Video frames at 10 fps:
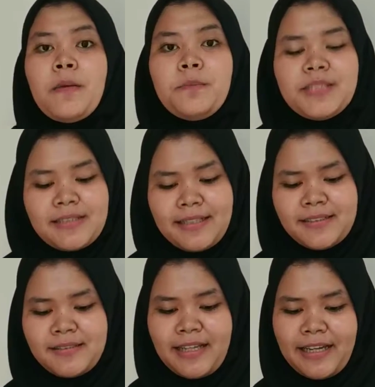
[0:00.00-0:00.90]

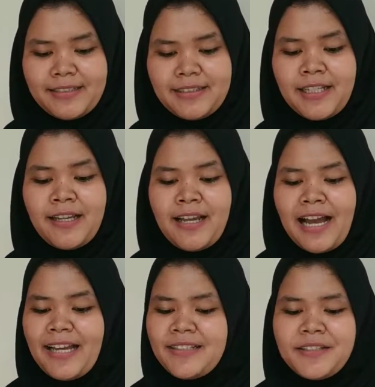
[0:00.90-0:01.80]
Besides that,
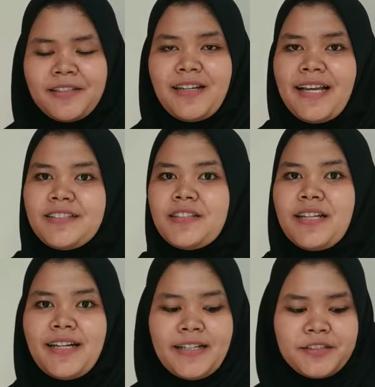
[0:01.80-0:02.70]
I didn't like the
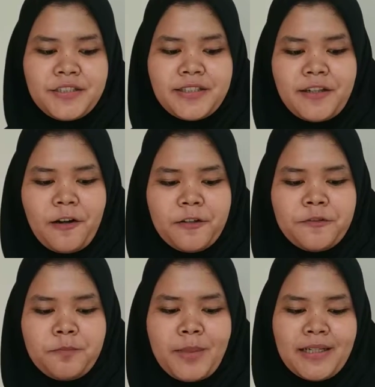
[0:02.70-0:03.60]
character of
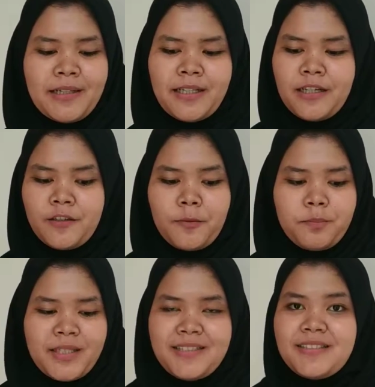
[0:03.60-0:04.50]

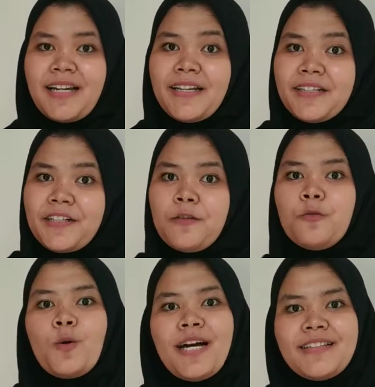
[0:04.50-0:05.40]
Rob McIntyre,
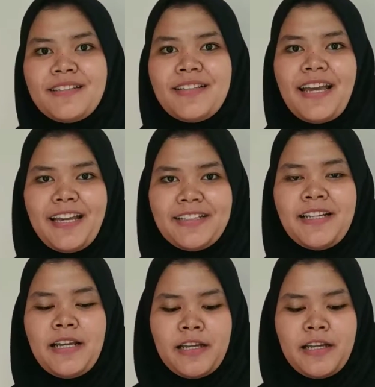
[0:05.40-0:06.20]
Watt, and